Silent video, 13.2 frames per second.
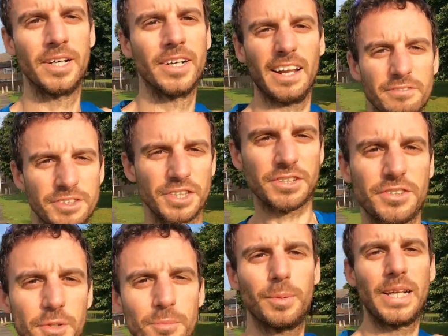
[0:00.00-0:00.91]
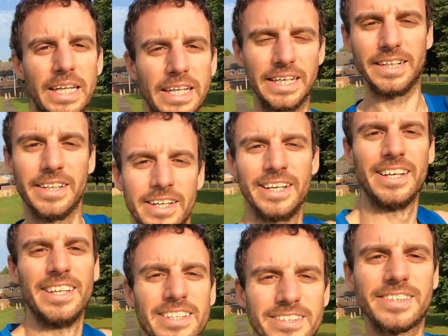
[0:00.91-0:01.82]
and I've just completed
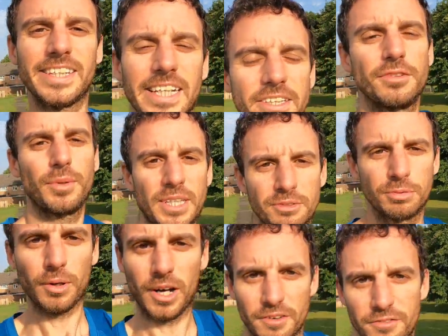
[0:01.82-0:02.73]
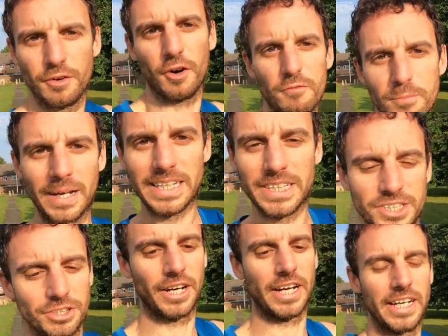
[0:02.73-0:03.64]
6 weeks worth of base
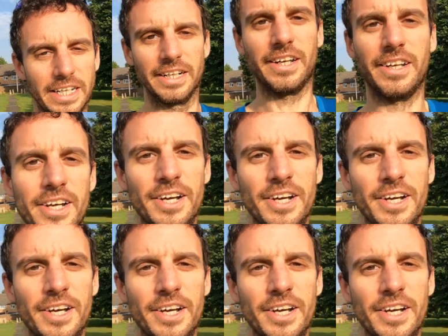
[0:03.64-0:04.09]
training.